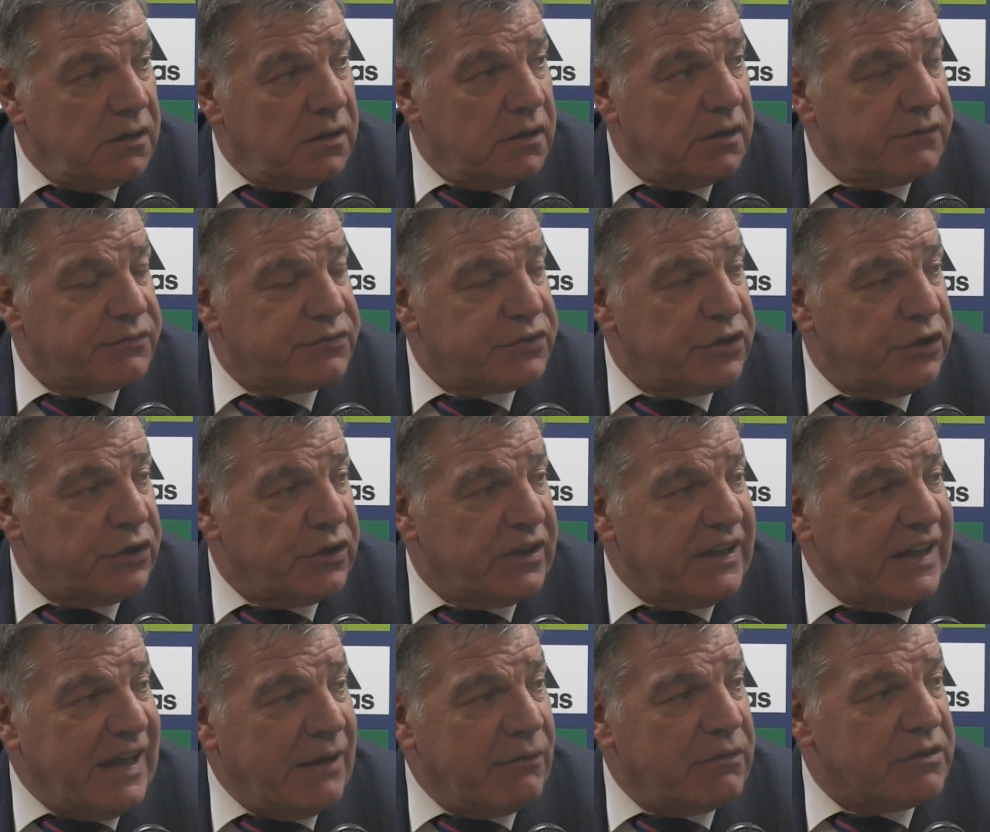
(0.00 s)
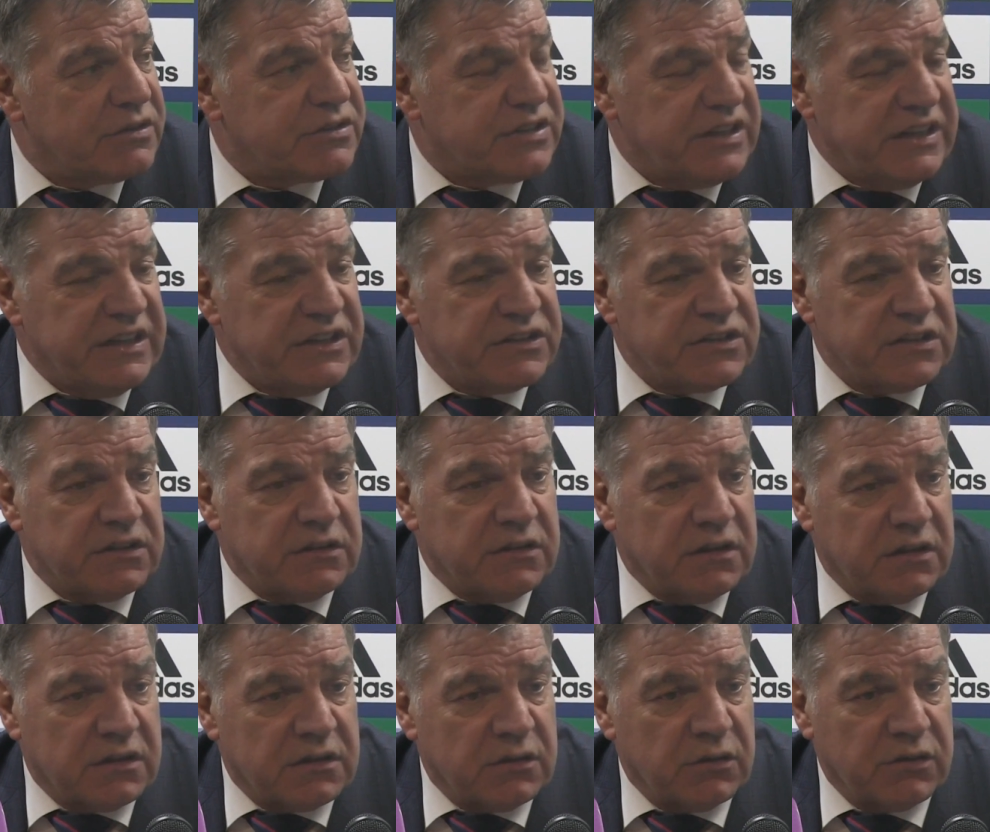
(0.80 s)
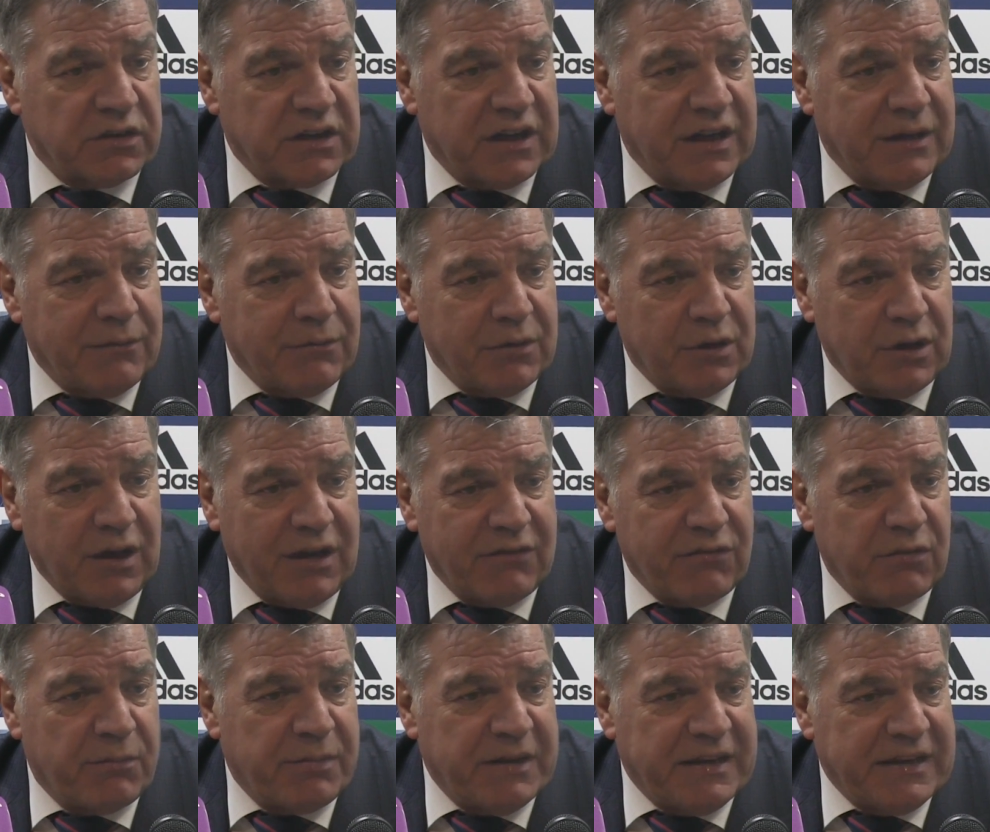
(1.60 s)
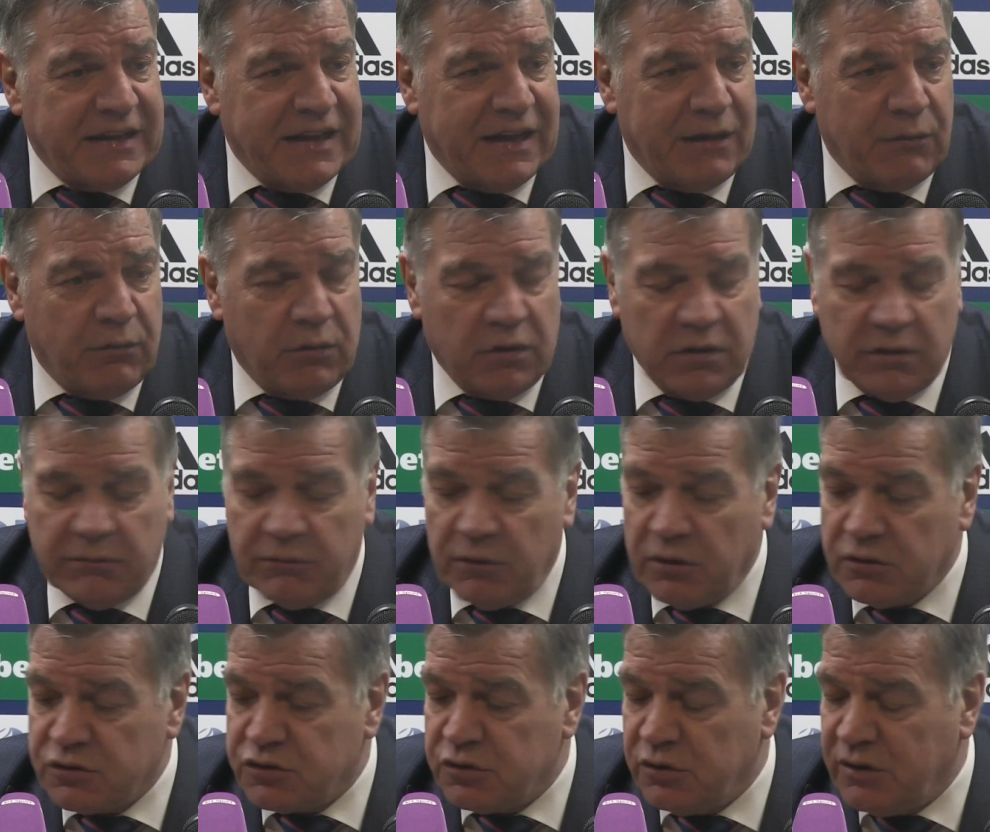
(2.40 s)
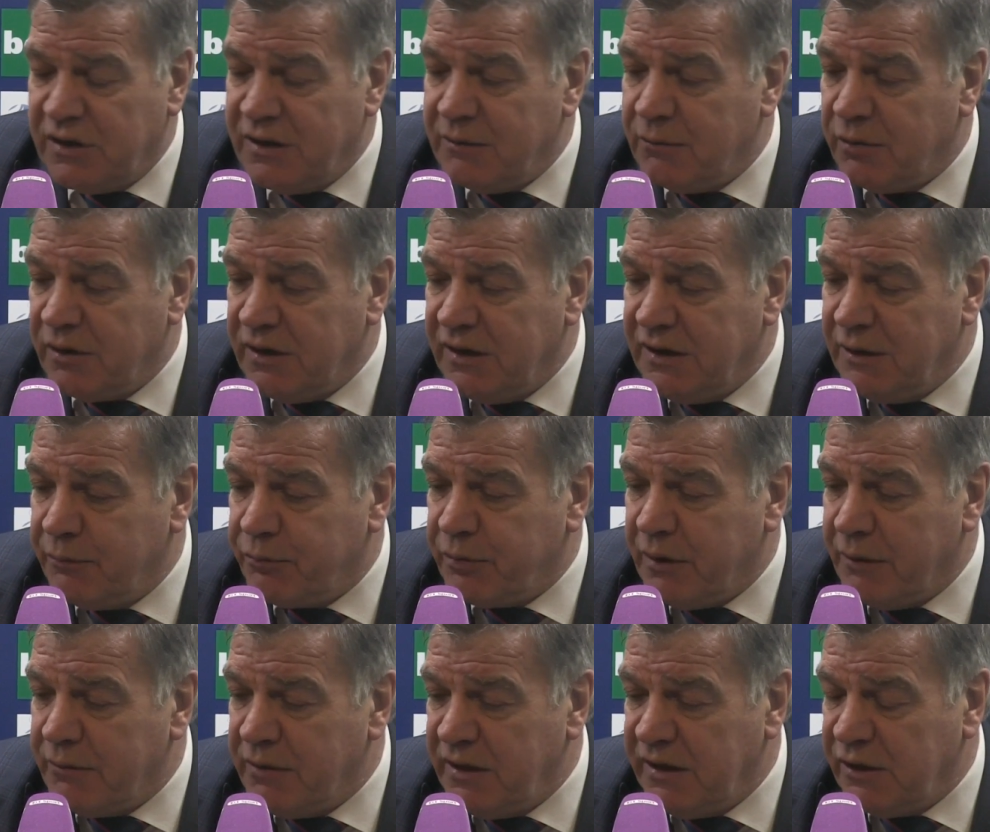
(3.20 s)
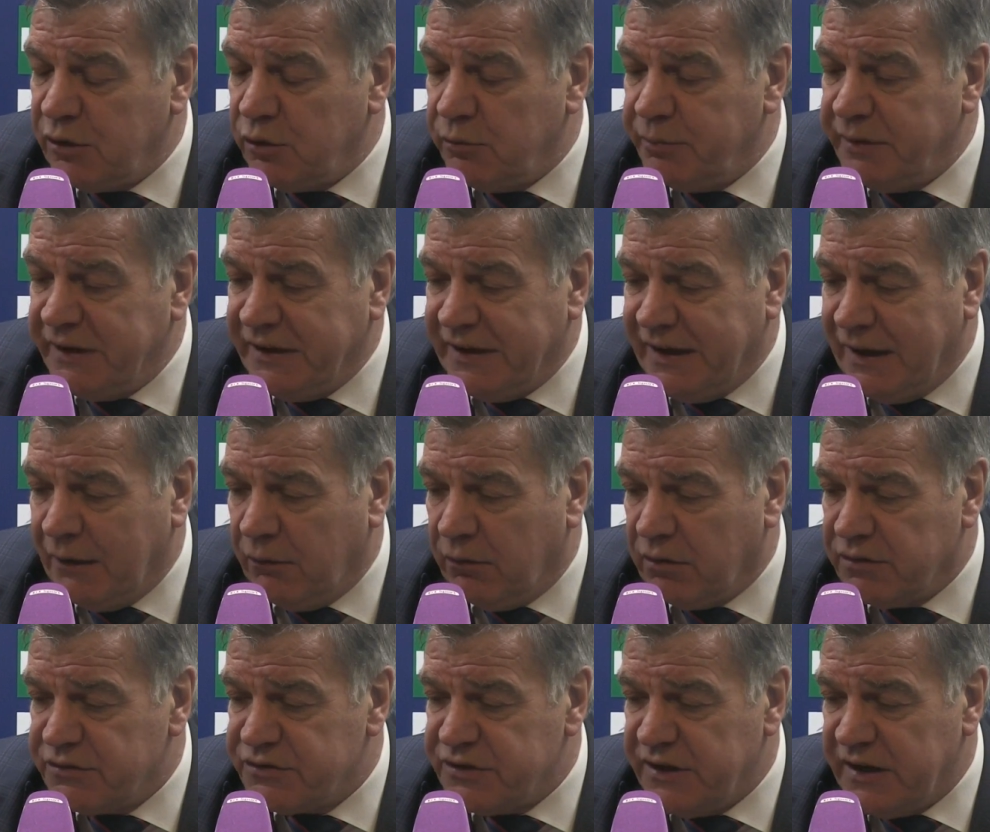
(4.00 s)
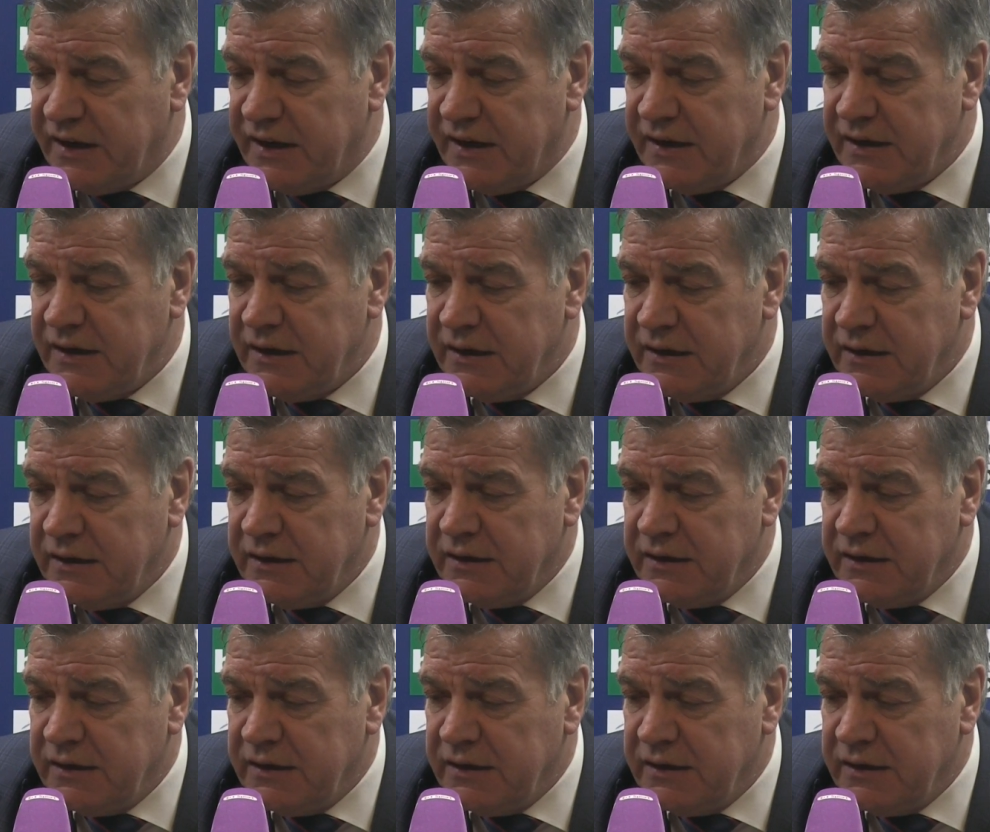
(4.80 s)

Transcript: of certainly our season. I don't think anybody will ever beat that one. I'm not sure anybody in the Premier League will beat that one today.